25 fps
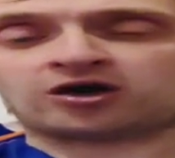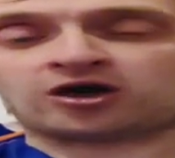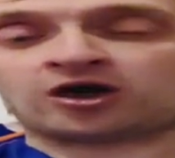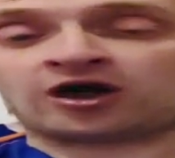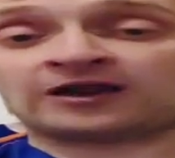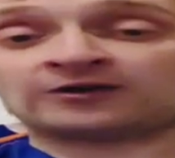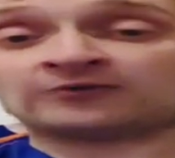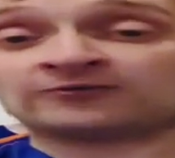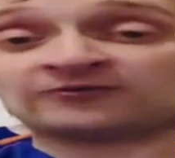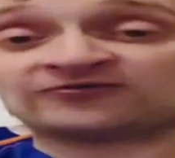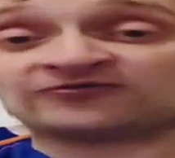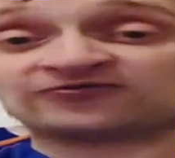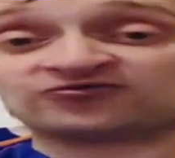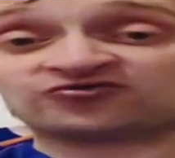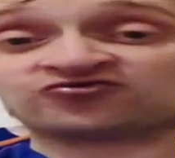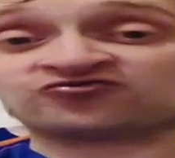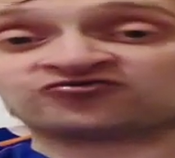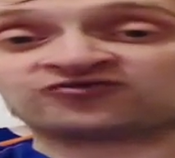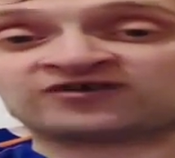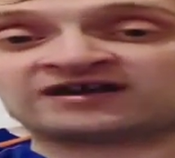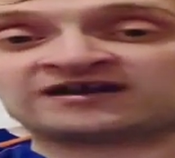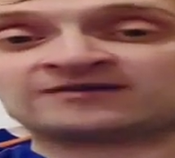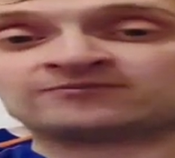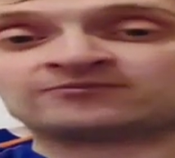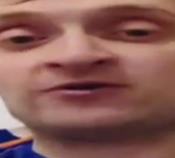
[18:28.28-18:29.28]
And I was
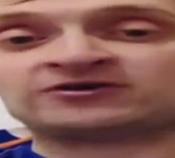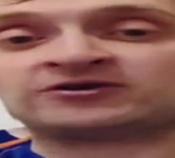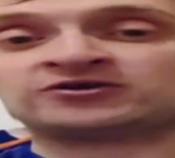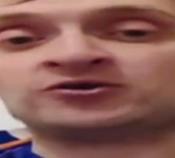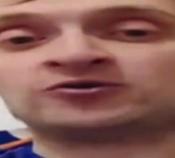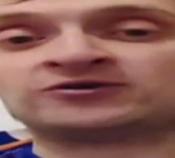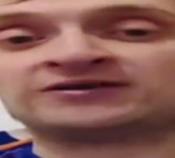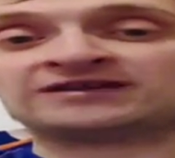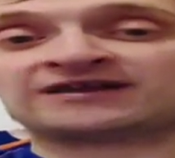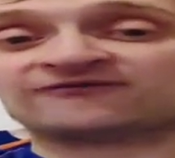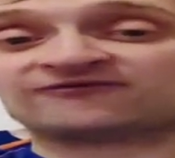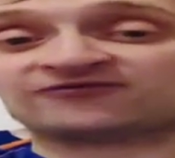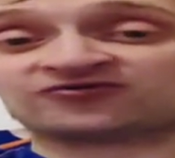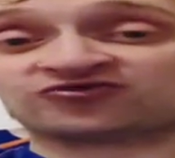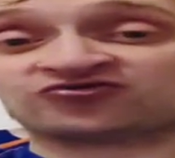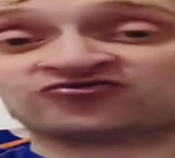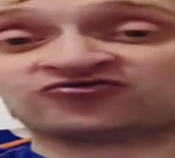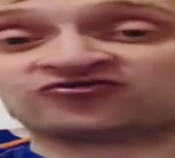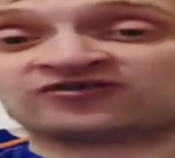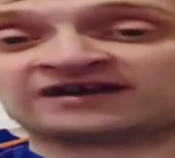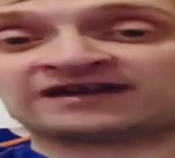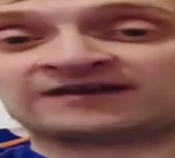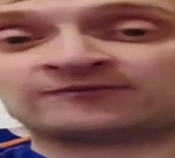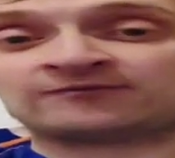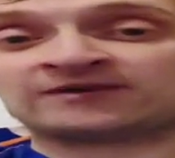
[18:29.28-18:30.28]
frustrated, but you know you get
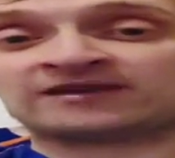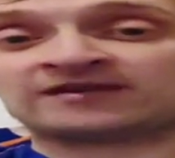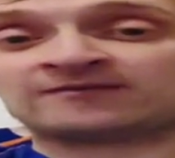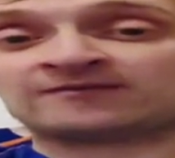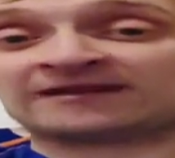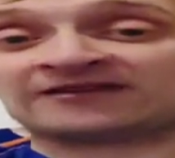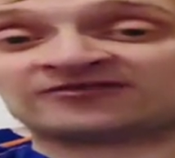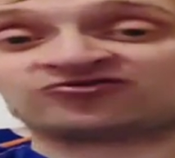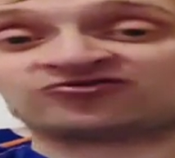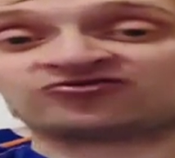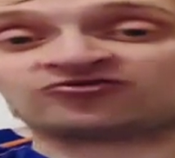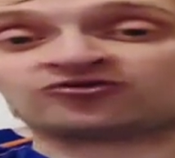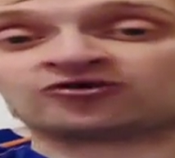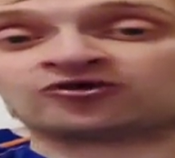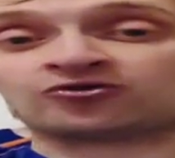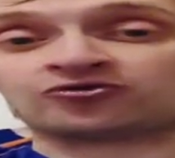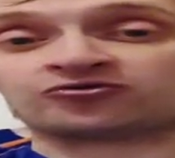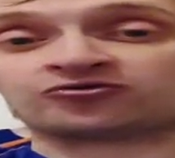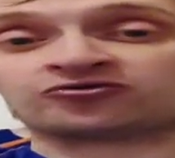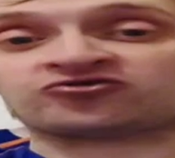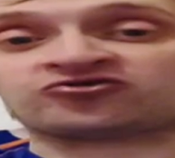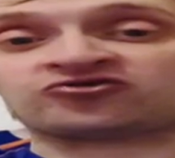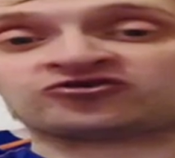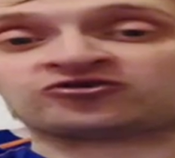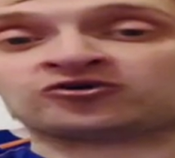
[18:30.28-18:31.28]
frustrated when a manager
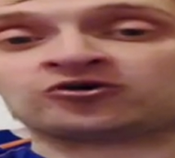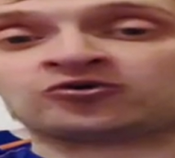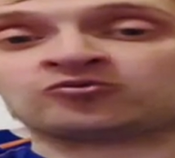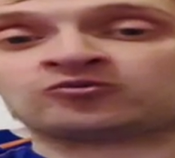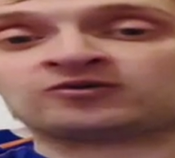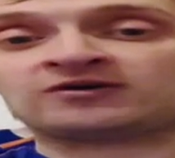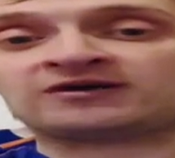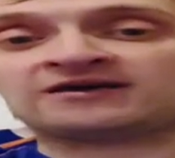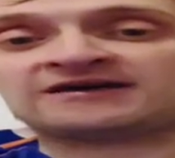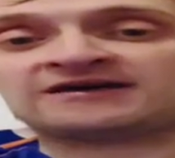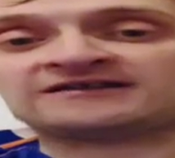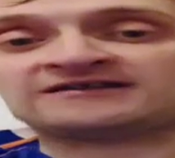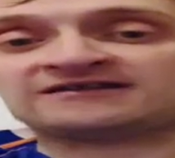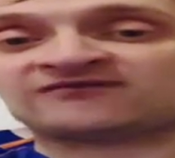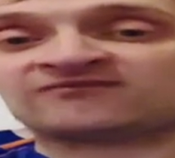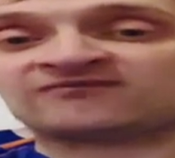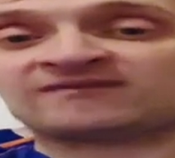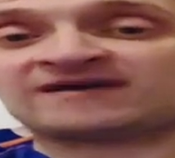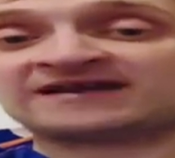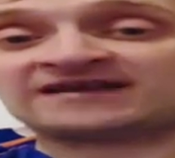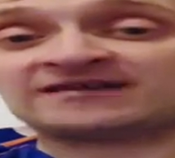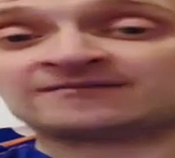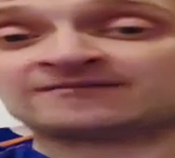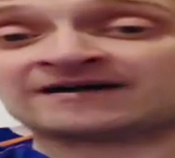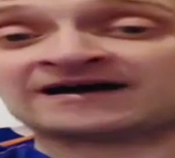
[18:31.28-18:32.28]
goes, because you know they've
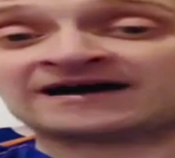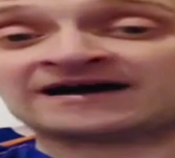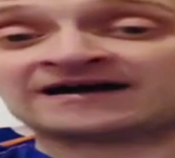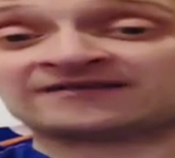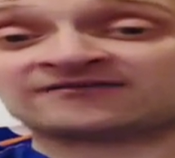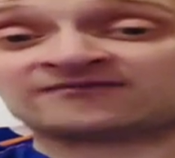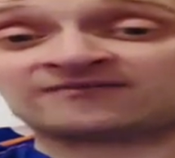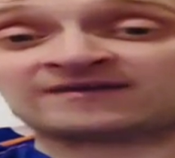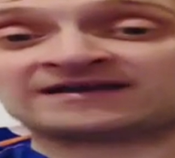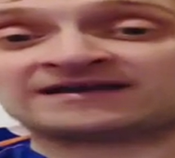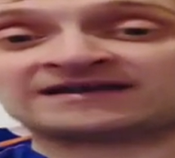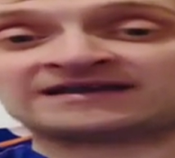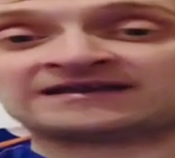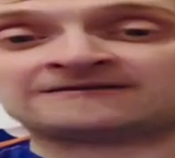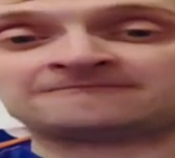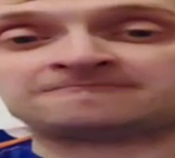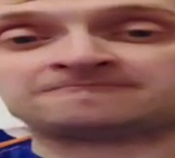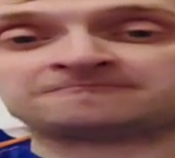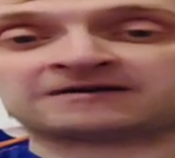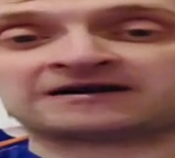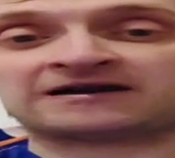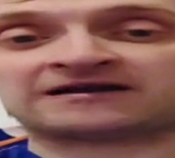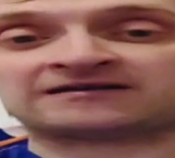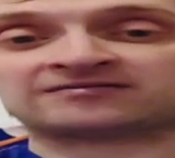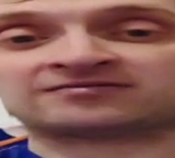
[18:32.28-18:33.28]
made a mark, they've made an
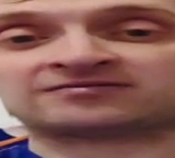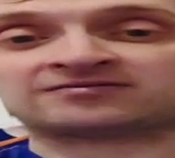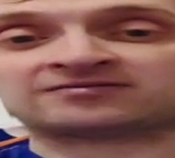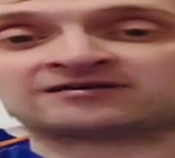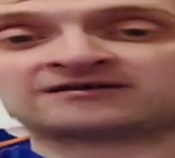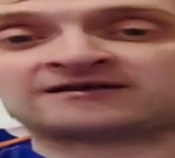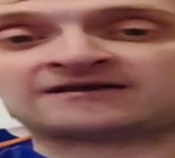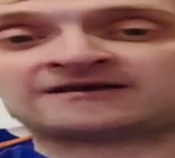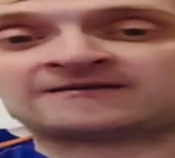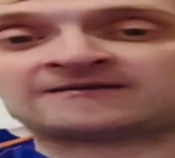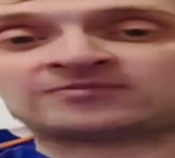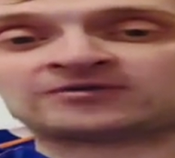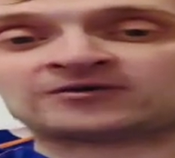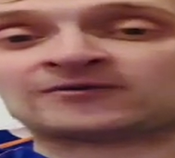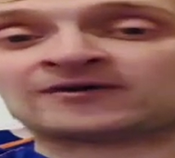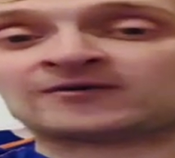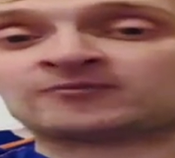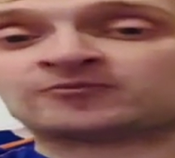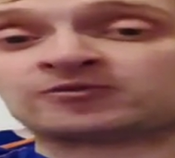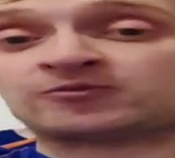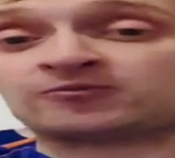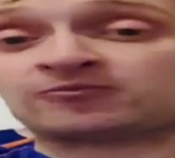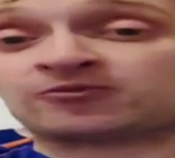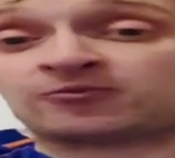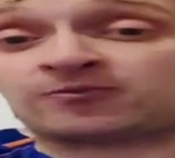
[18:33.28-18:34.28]
impact. Now,
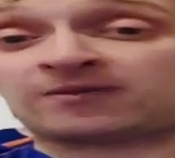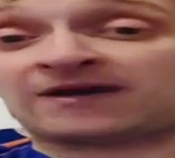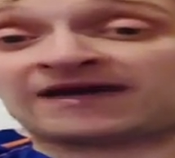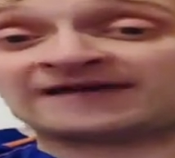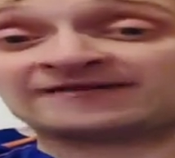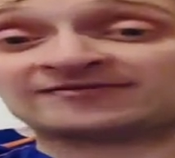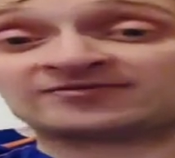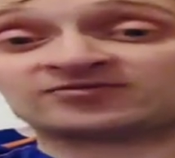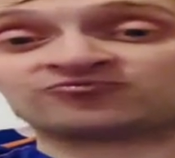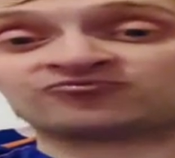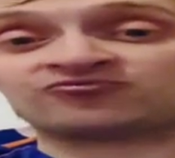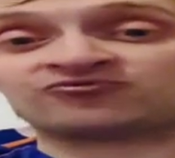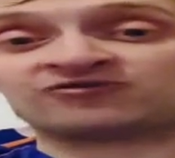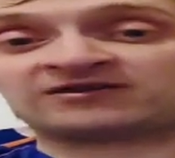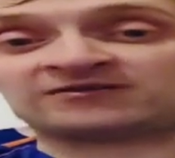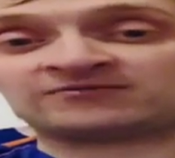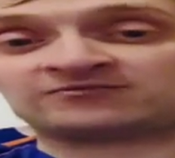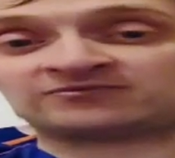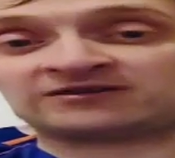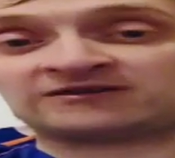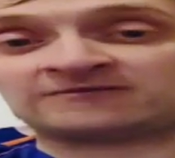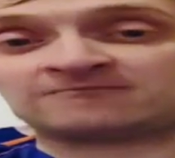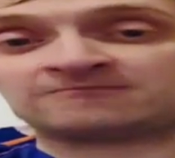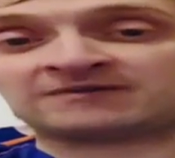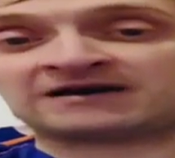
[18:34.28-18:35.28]
I'll be prepared to
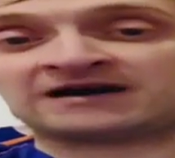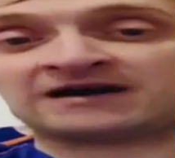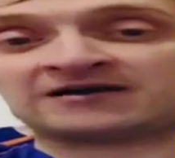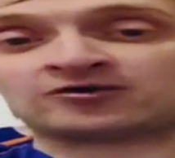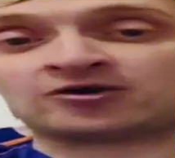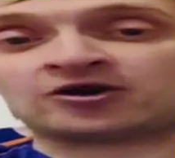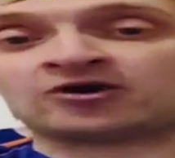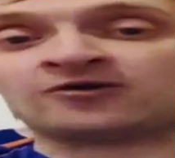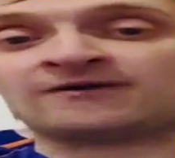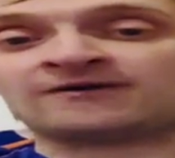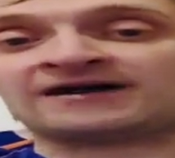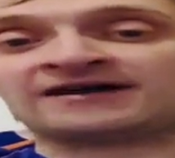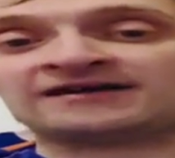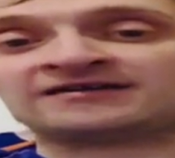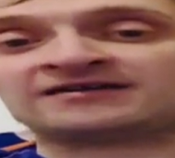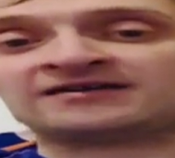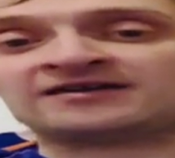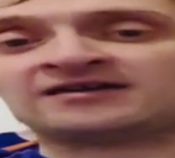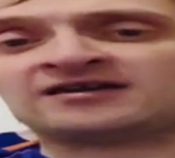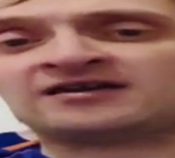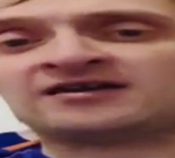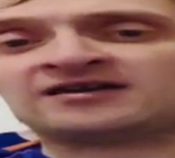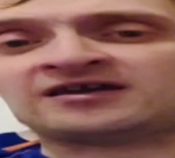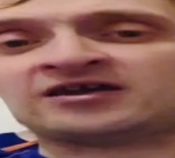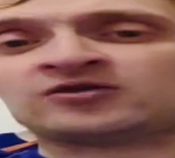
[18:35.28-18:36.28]
bring him back. All right,
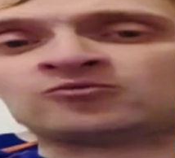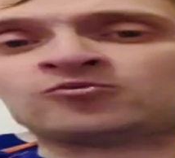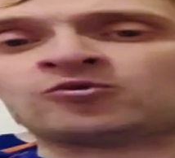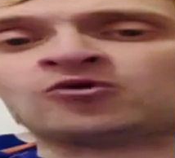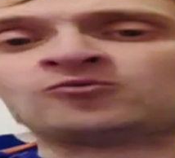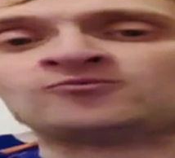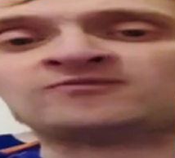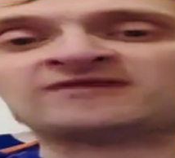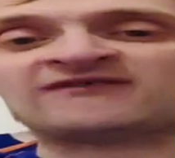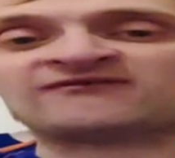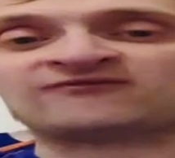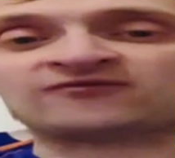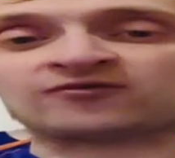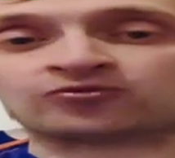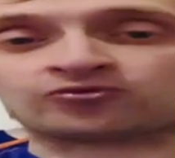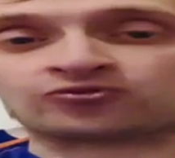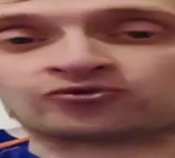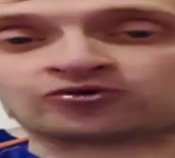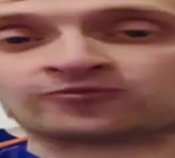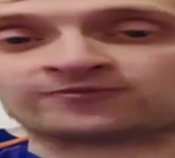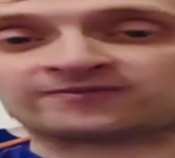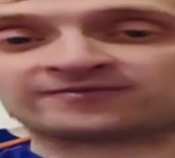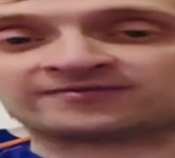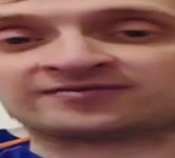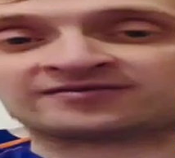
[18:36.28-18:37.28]
it won't be
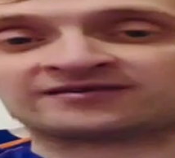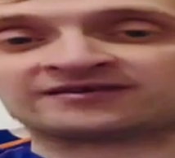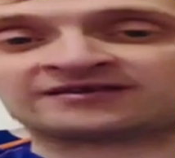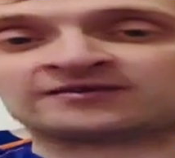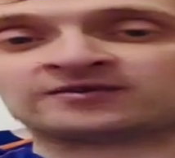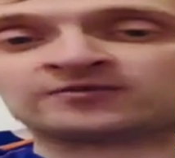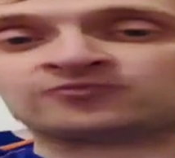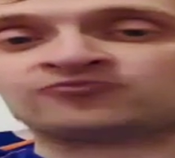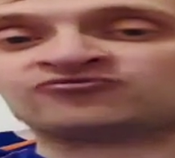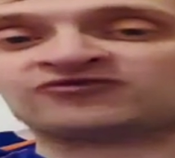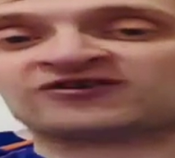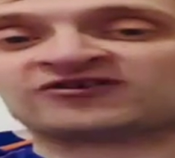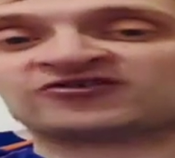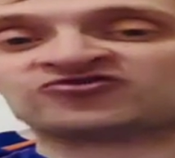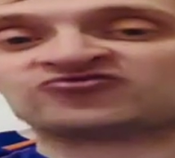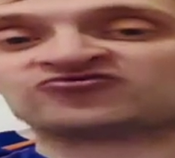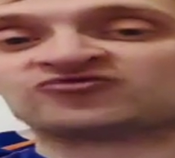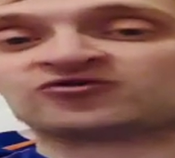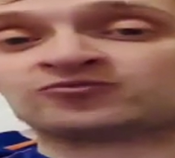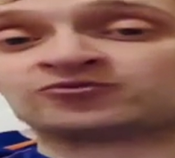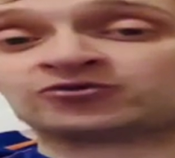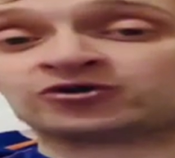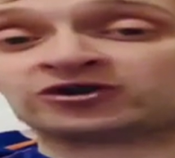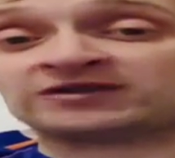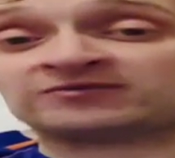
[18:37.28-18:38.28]
everyone's cup of tea, and the
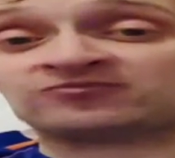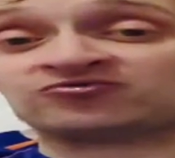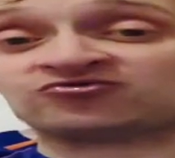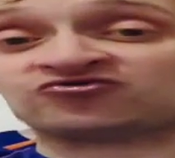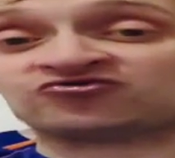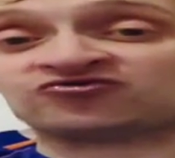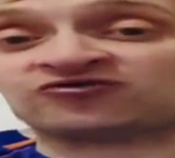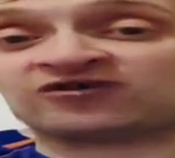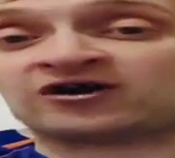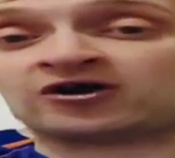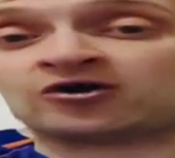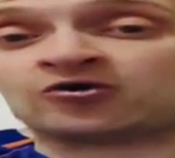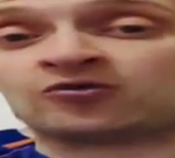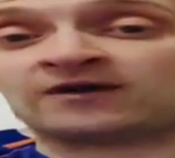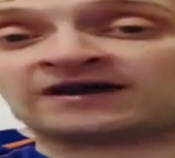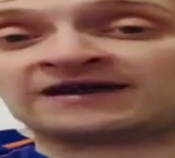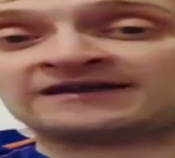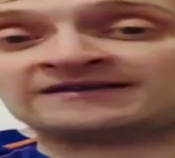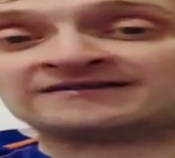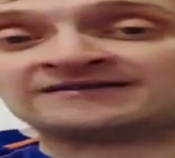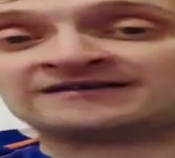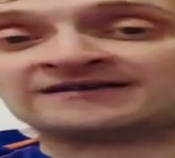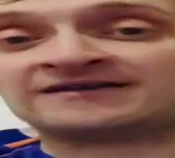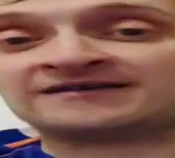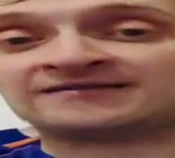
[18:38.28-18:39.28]
pressure will be on him straight
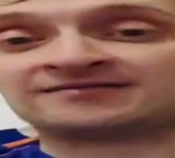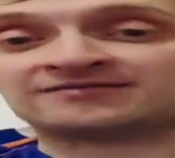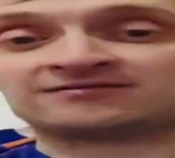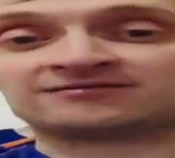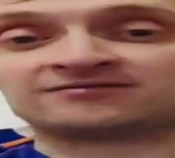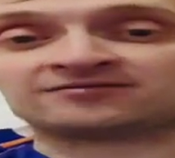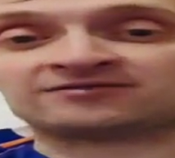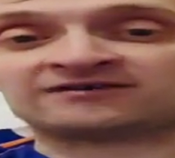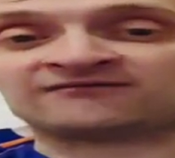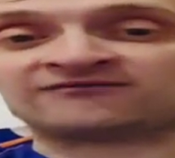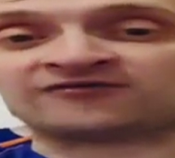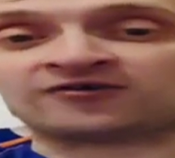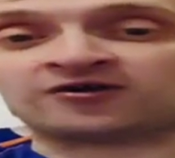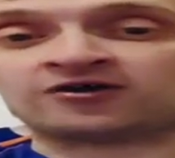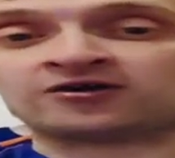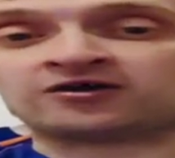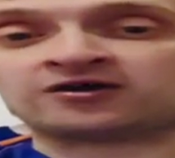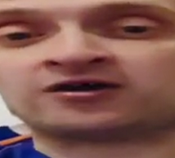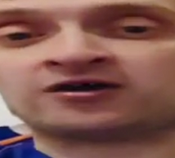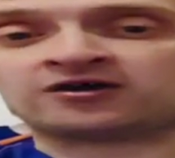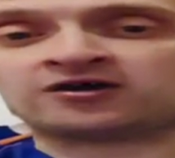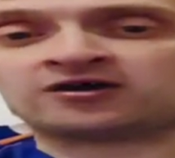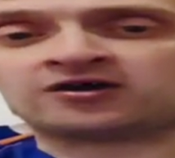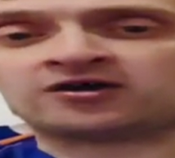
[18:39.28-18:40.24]
away to deliver.